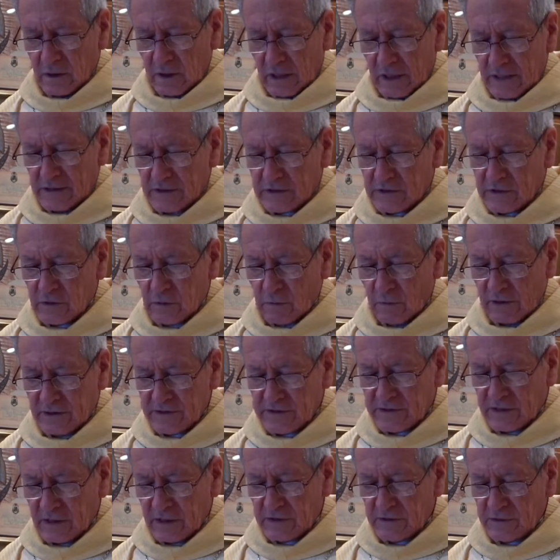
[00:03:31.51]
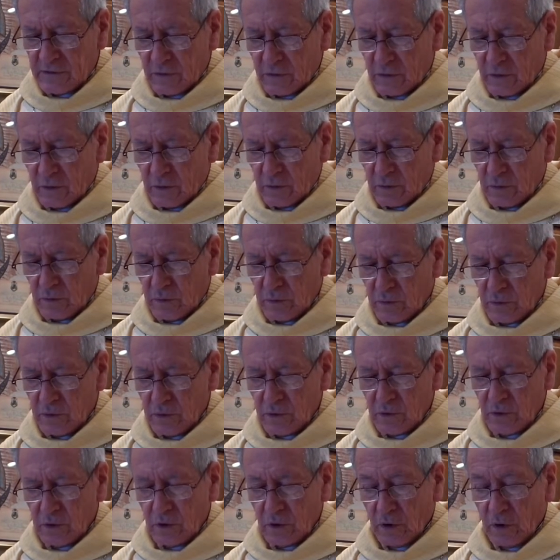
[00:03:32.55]
And so I say to you,
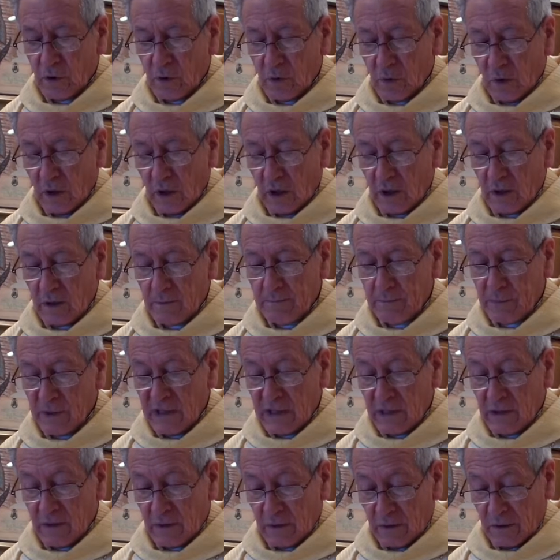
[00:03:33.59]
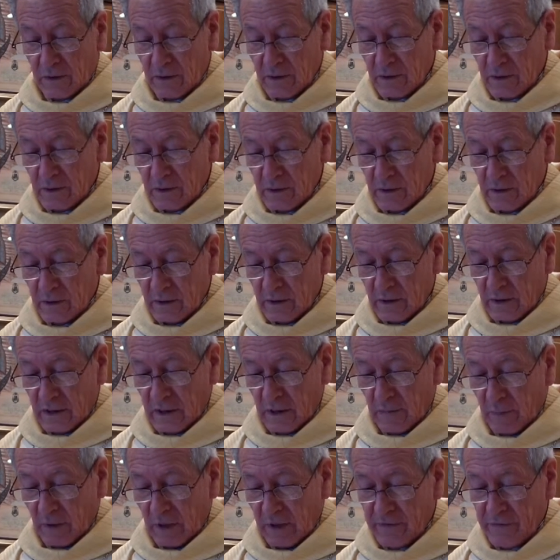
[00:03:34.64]
you are Peter, and
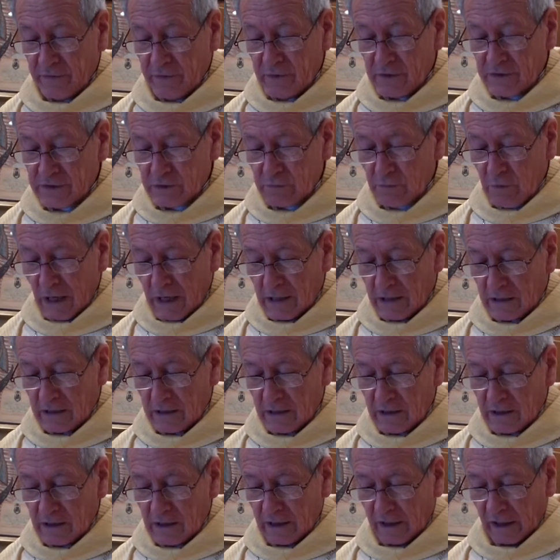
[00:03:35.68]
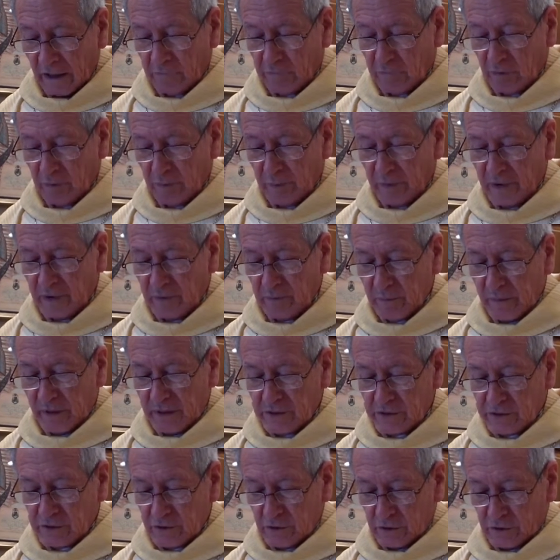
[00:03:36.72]
upon this rock I will build my
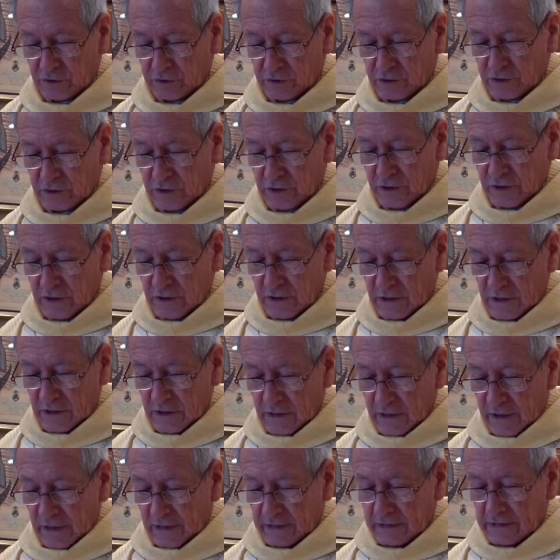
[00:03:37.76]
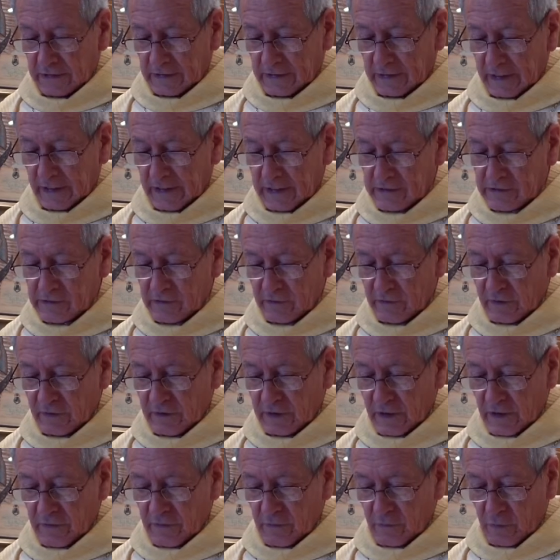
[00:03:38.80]
church, and the gates of the
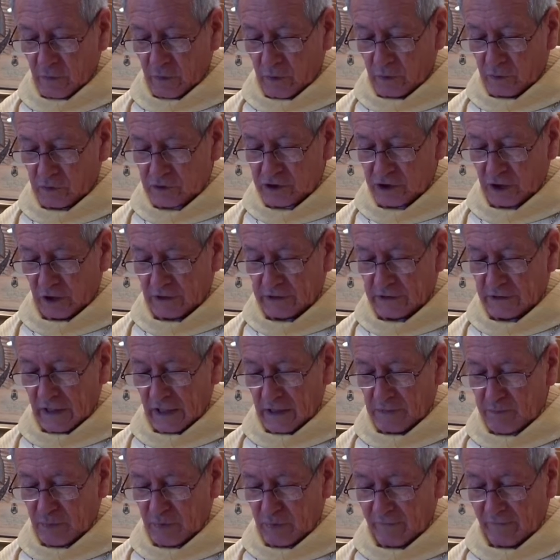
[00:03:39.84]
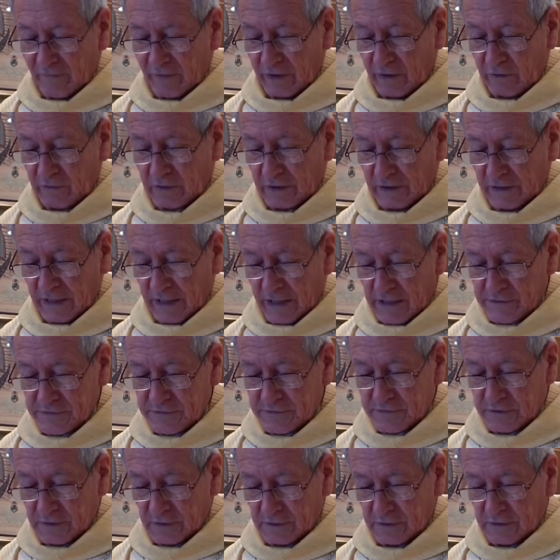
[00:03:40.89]
netherworld shall not prevail
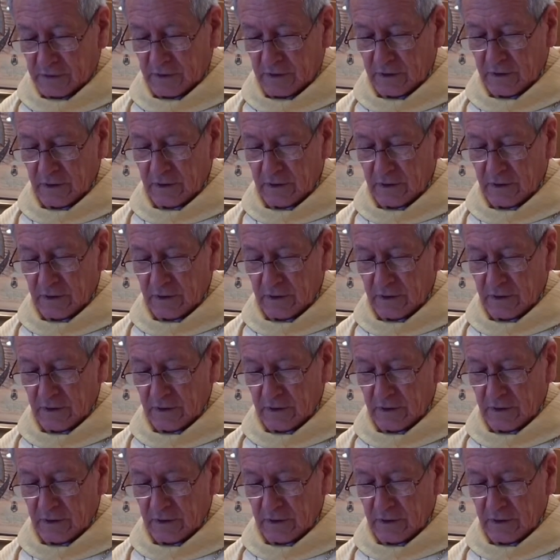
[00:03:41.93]
against it.